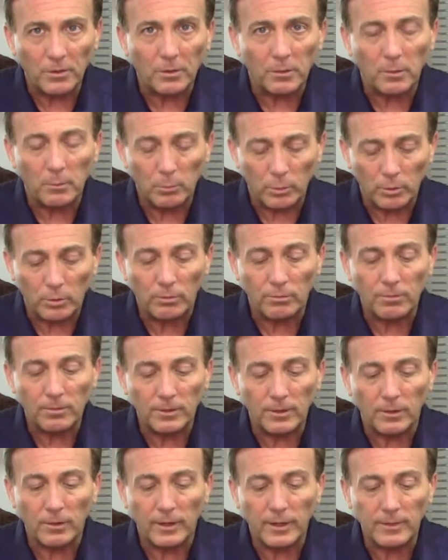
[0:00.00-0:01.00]
them to move,
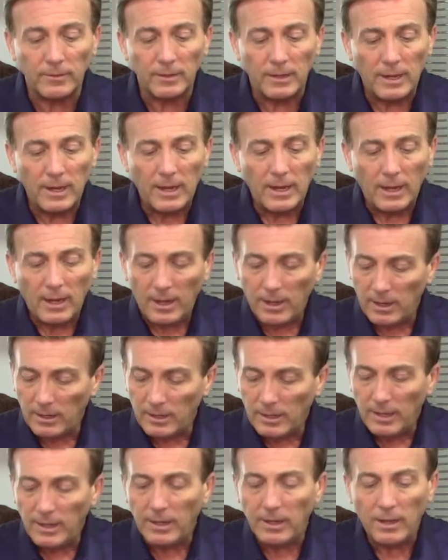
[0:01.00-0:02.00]
all right?
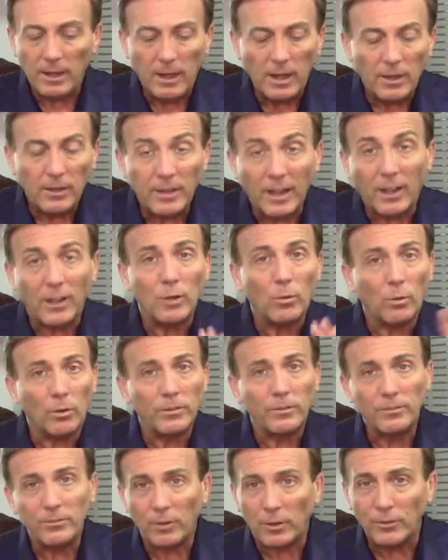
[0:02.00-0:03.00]
Now,
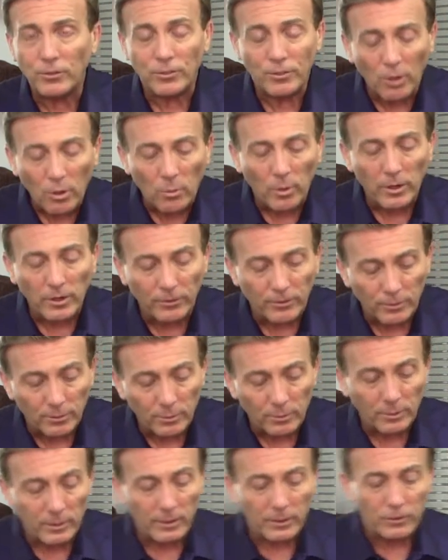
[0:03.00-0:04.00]
what you don't want to
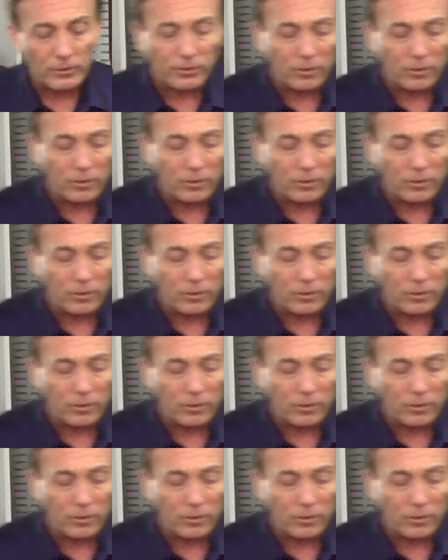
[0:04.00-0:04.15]
do is you